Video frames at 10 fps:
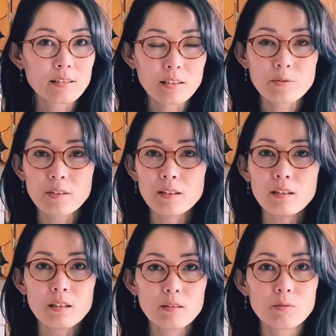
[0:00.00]

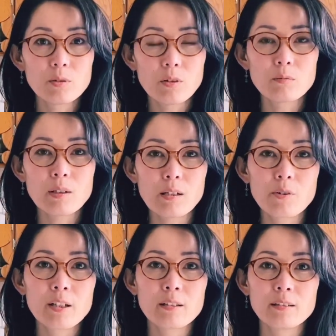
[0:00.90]
different level of
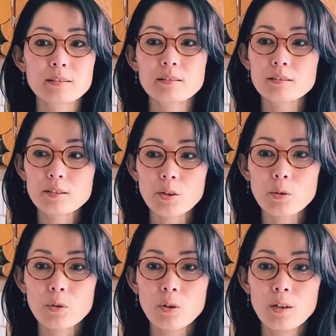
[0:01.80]
awareness.
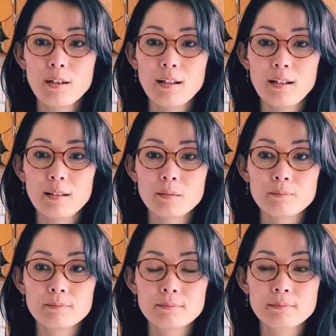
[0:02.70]
So
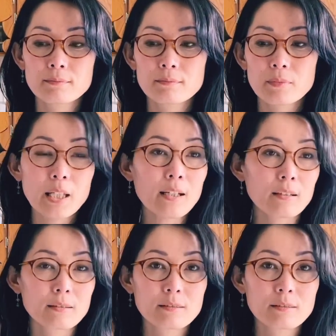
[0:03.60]
yeah,